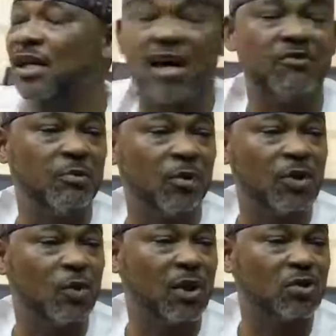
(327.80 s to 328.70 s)

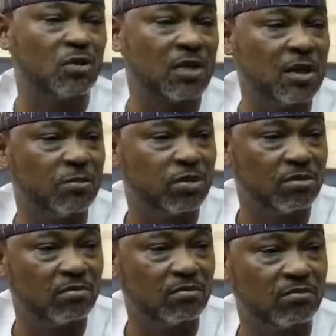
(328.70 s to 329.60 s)
everybody went to sleep,
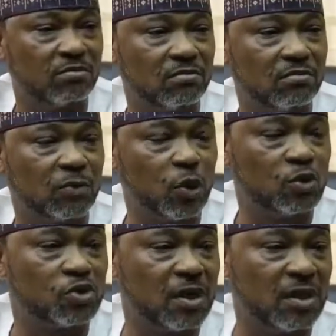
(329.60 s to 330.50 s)
no
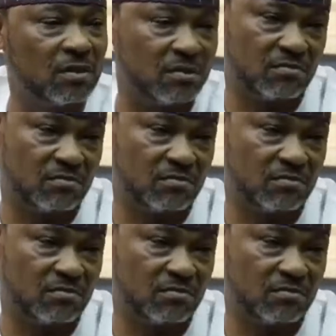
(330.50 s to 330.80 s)
training,